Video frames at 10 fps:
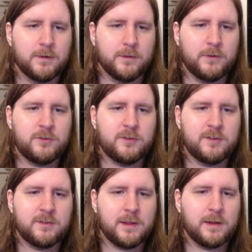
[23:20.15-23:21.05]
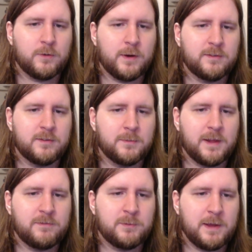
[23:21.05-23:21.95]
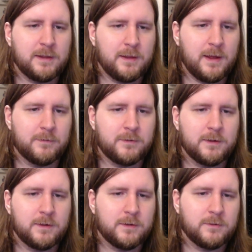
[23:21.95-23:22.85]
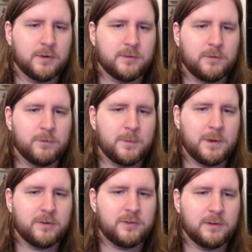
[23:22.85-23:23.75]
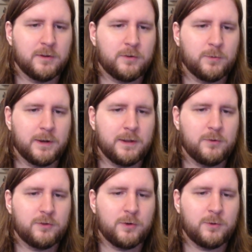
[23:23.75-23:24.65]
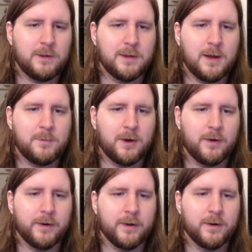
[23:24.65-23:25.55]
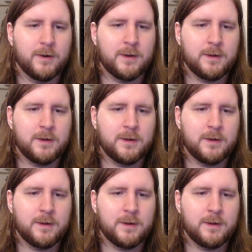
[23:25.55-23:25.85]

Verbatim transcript: Although she still had quite some lifespan left, judging from how she looked when I used Hotiyama on her,